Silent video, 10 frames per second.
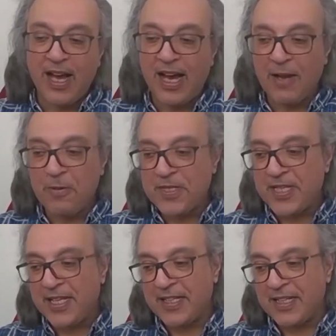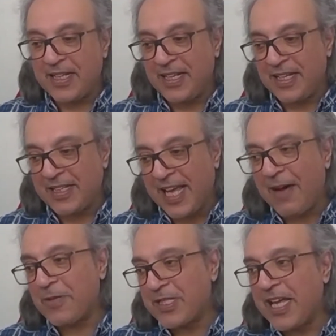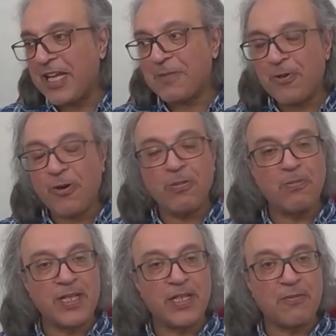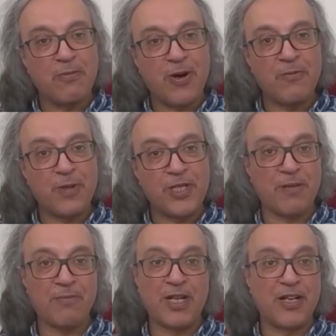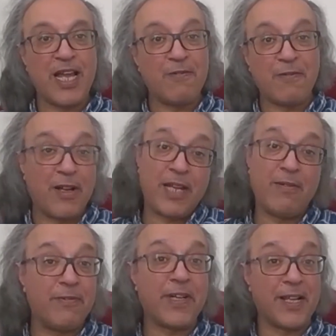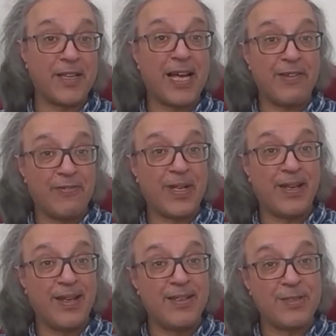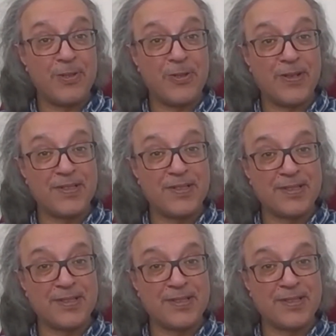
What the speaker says: I would say that that's probably the one which I'll never forget that event, to be honest.